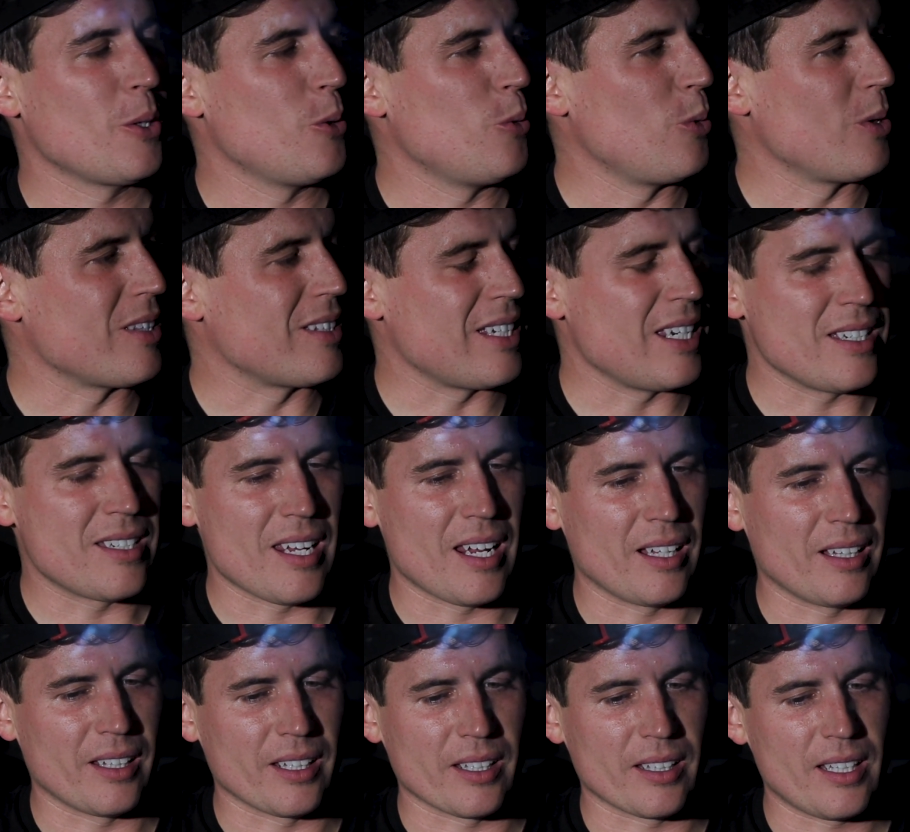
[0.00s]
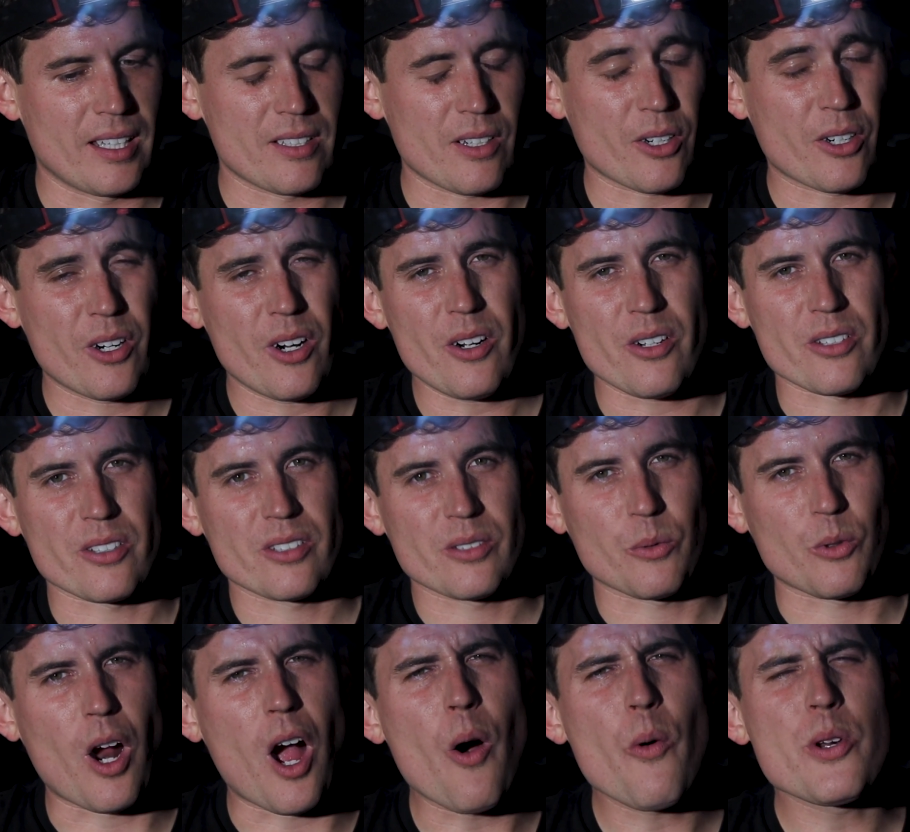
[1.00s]
with detailing. It's our curse.
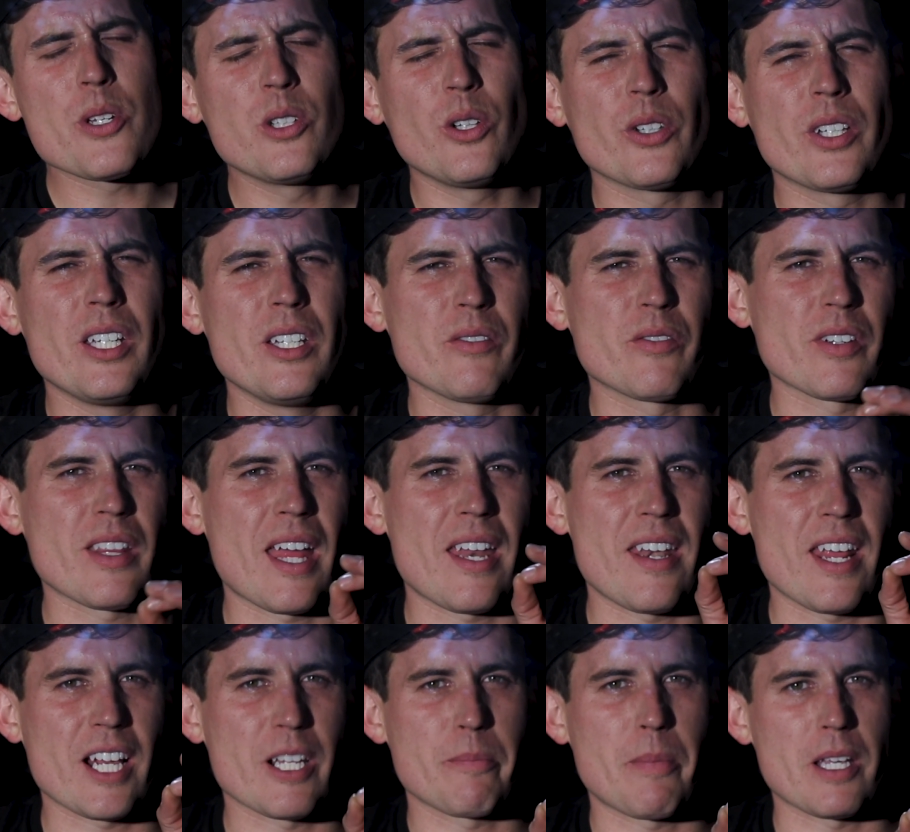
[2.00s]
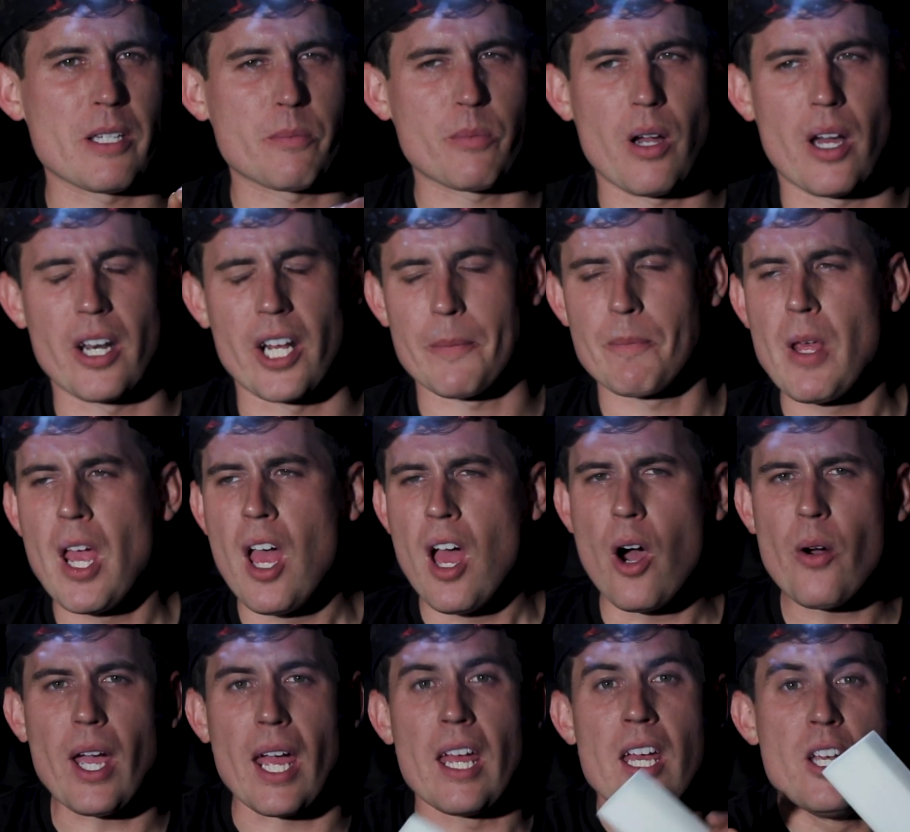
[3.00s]
We're always looking for that next best product.
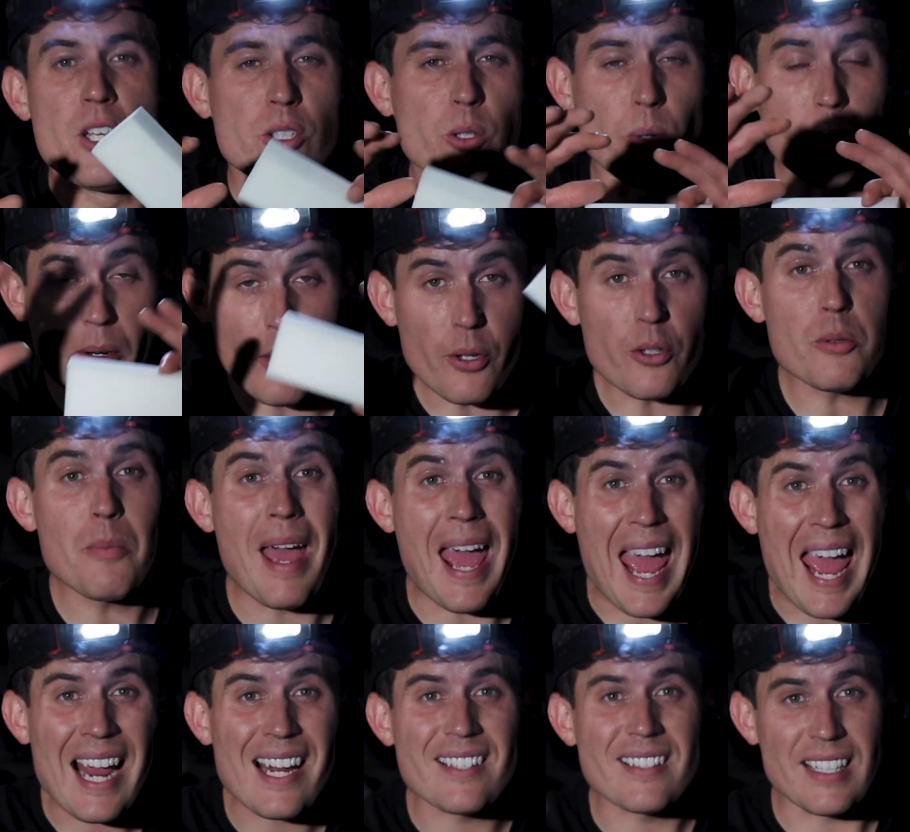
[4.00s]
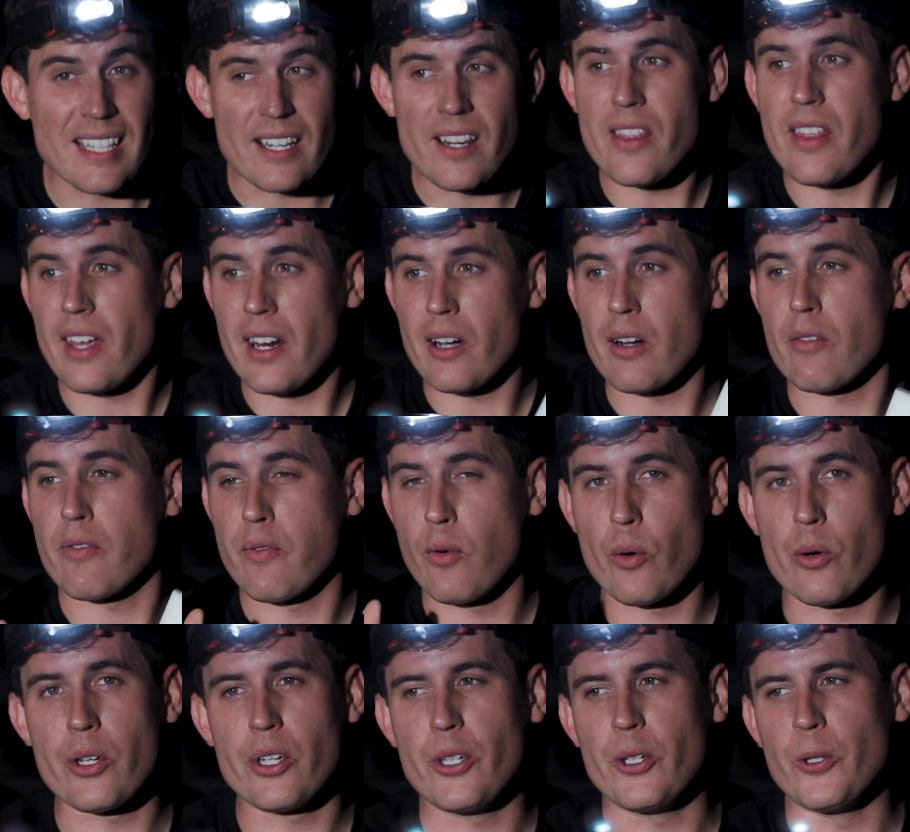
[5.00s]
Okay, so we're gonna throw some hacks in there
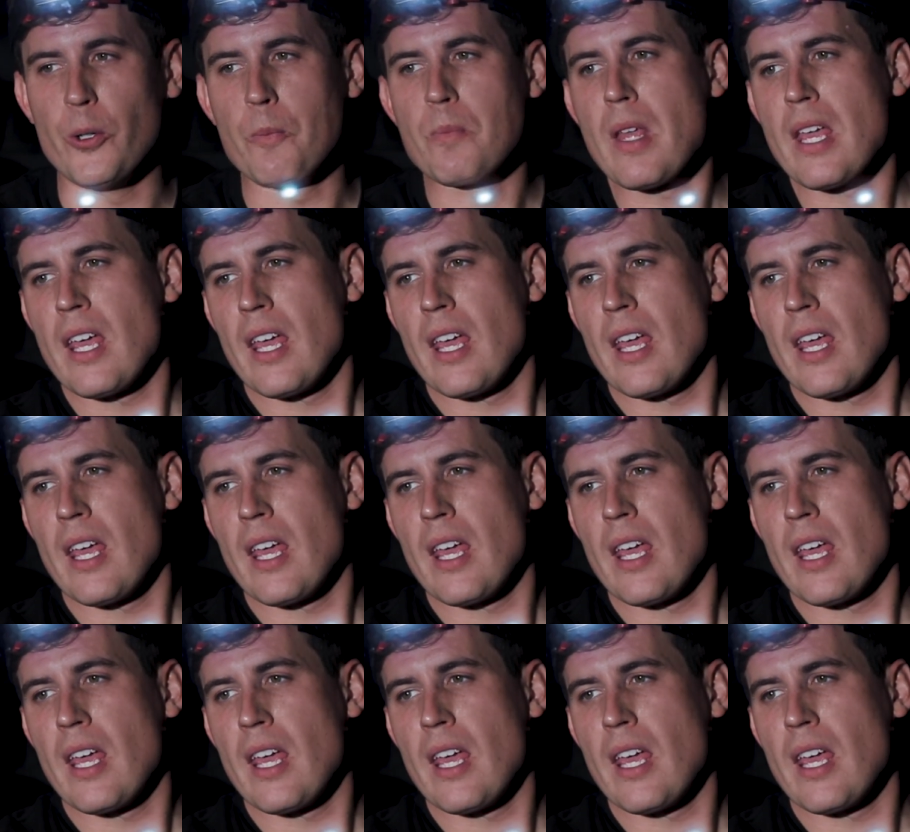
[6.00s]
for you.